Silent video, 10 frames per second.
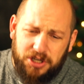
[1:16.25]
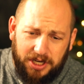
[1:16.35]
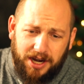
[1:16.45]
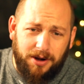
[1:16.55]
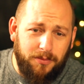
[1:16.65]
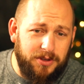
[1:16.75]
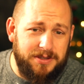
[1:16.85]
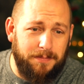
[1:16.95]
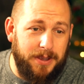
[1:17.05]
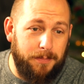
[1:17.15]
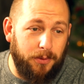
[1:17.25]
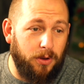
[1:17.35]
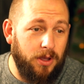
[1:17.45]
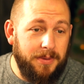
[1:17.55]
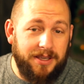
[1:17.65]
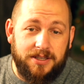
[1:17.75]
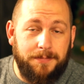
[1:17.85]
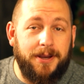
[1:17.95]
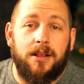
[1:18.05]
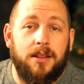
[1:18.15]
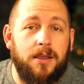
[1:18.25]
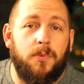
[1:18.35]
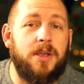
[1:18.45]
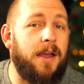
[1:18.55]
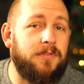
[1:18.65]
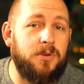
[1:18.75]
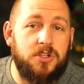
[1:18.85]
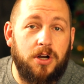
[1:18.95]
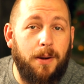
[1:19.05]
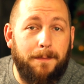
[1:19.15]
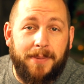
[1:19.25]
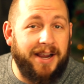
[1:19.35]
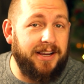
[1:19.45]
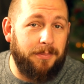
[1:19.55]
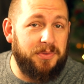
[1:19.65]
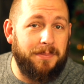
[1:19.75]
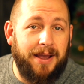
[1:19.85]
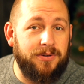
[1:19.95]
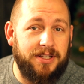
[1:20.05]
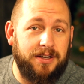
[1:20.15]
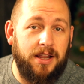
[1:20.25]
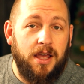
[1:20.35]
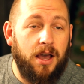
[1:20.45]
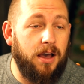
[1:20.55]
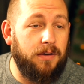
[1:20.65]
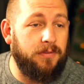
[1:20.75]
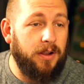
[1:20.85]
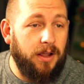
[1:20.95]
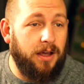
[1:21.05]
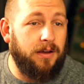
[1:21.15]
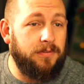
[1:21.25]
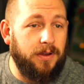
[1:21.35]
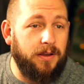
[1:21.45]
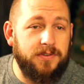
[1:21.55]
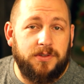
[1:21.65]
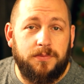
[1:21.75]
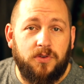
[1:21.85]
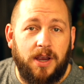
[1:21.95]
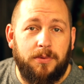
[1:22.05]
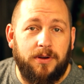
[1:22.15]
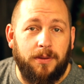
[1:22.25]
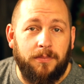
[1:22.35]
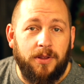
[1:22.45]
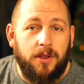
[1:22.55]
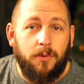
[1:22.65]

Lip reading: Share it with some people because apparently we have to start back up the mountain of subscriberdom.